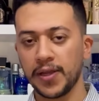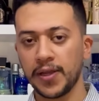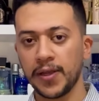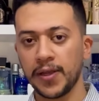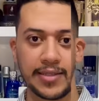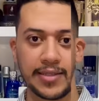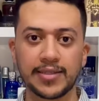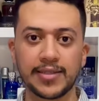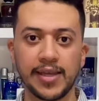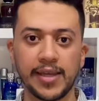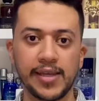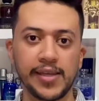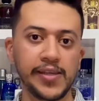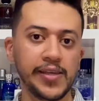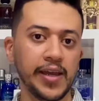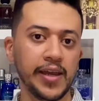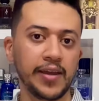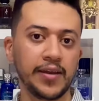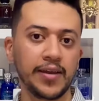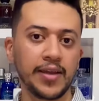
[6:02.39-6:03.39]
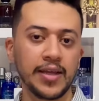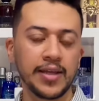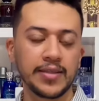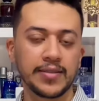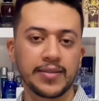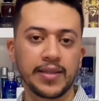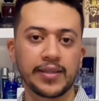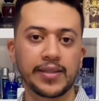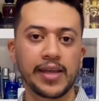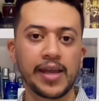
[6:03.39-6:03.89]
I say here
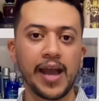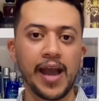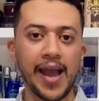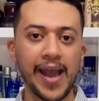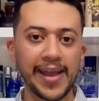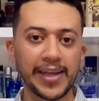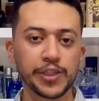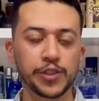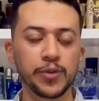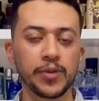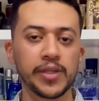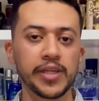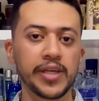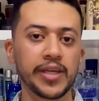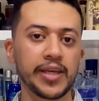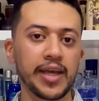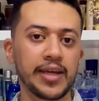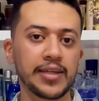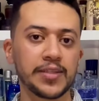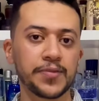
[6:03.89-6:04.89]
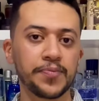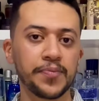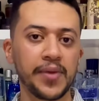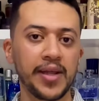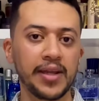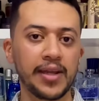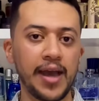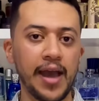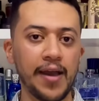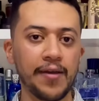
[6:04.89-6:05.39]
that I actually can
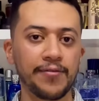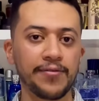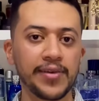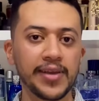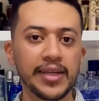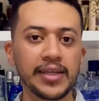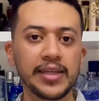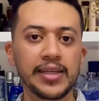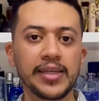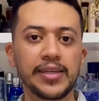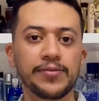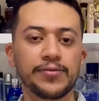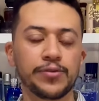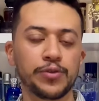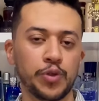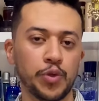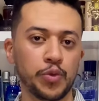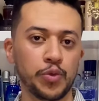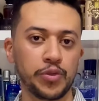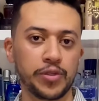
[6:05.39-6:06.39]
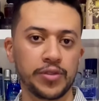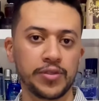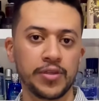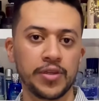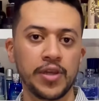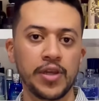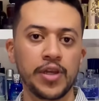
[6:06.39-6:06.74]
smell a fig leaf note